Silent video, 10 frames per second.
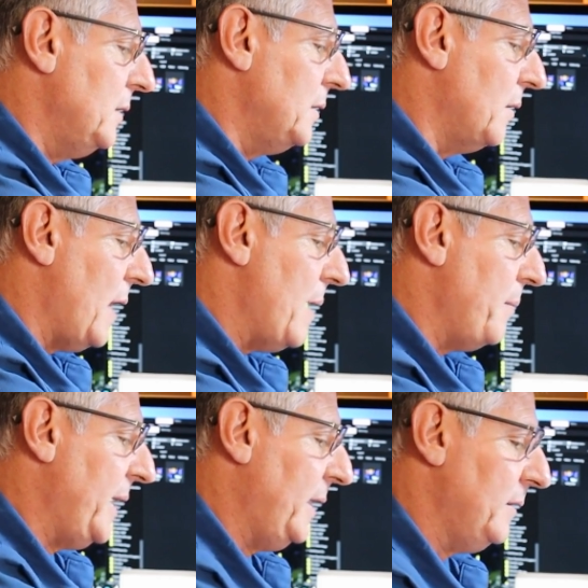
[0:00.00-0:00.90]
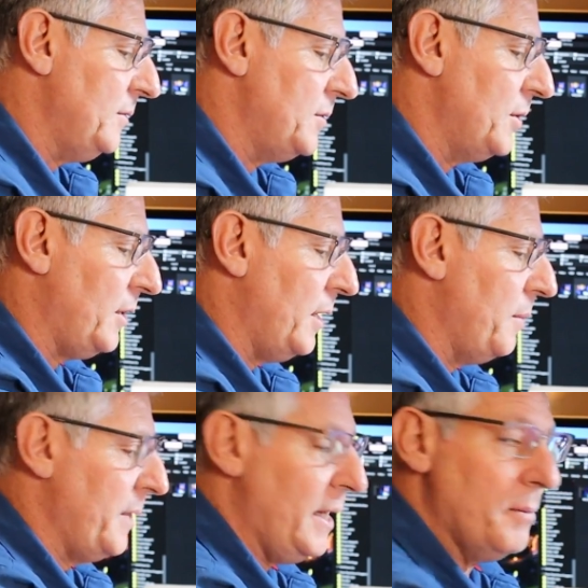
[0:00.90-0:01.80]
So that means you're going
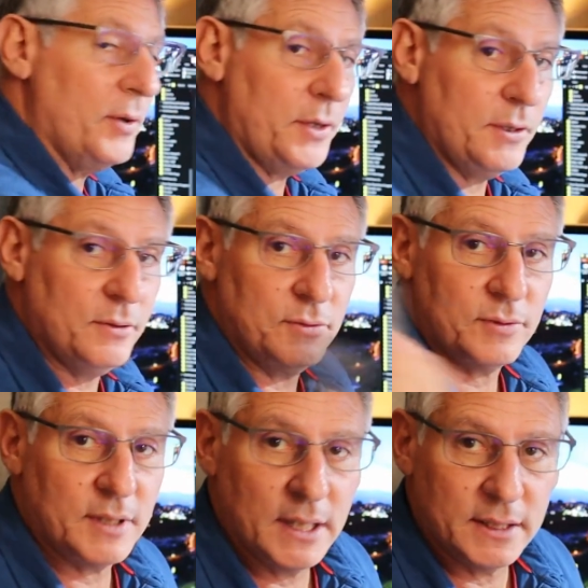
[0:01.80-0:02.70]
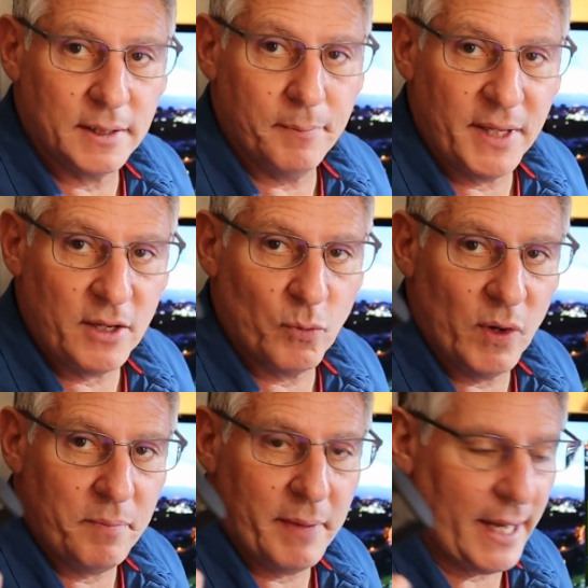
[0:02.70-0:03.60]
to be able to use the Mini
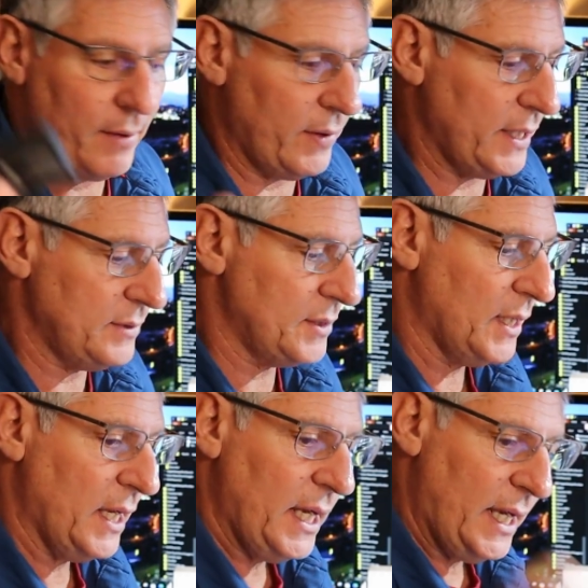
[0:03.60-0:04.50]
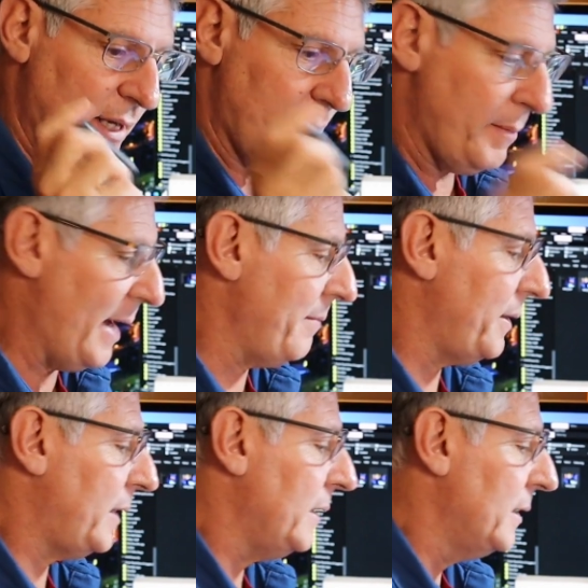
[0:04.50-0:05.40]
1 batteries and the
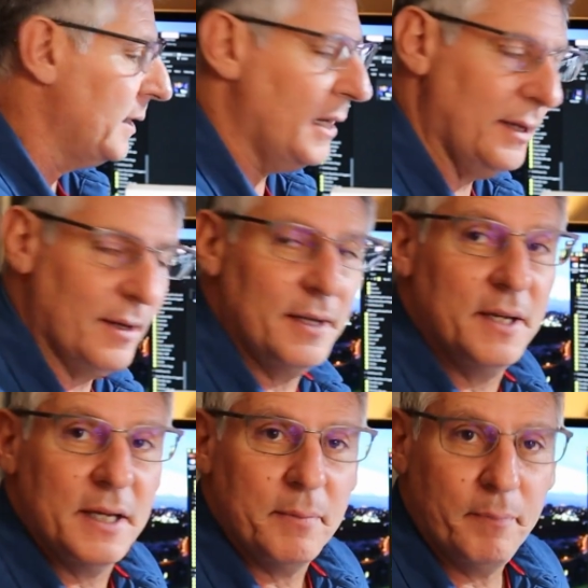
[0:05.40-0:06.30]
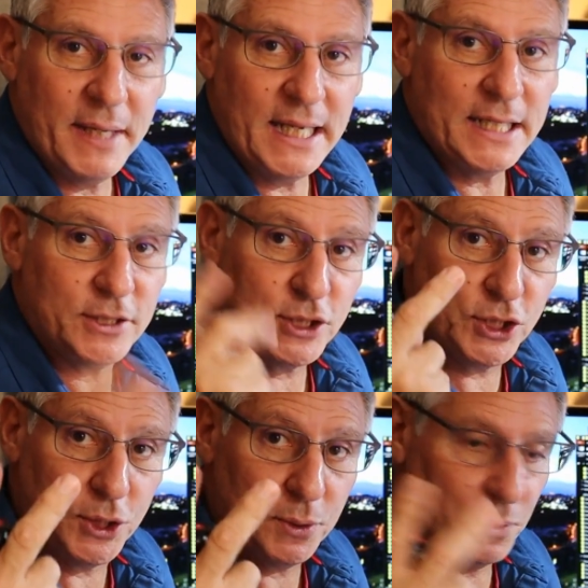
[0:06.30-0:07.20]
Mavic Mini
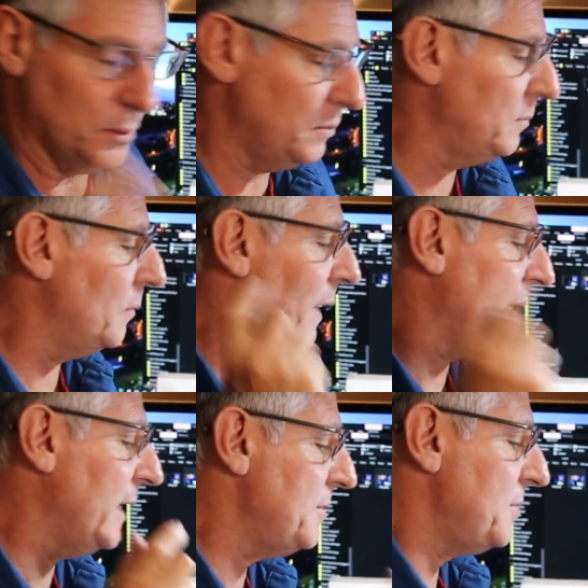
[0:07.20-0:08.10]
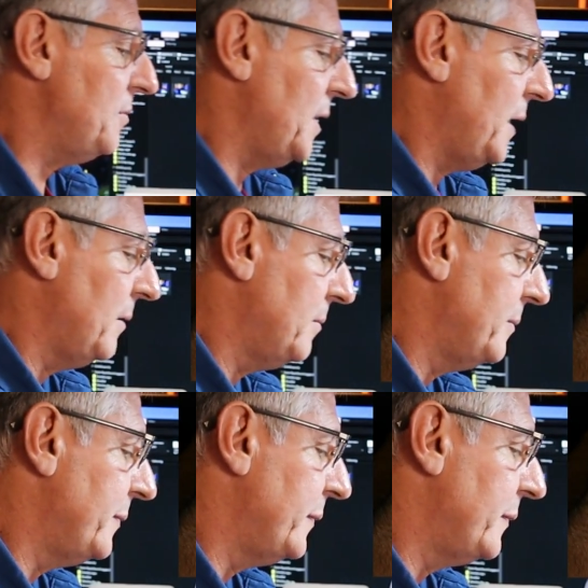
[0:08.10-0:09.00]
2. Interesting.
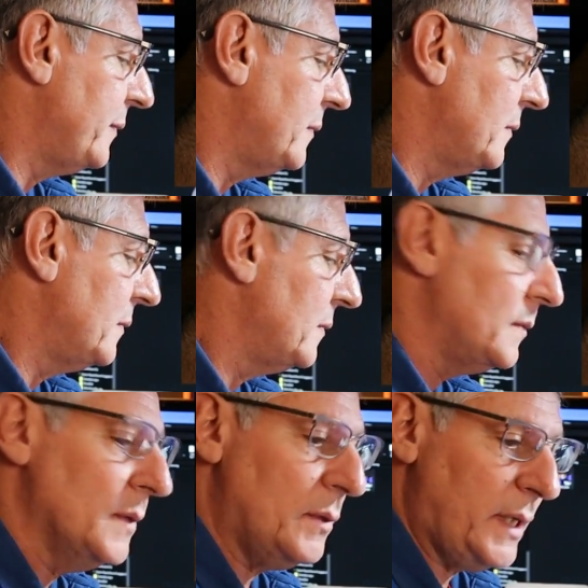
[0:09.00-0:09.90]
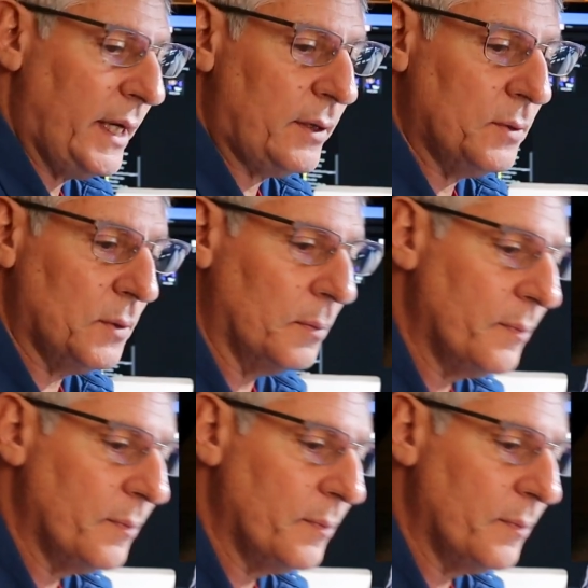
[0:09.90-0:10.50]
Okay, cool.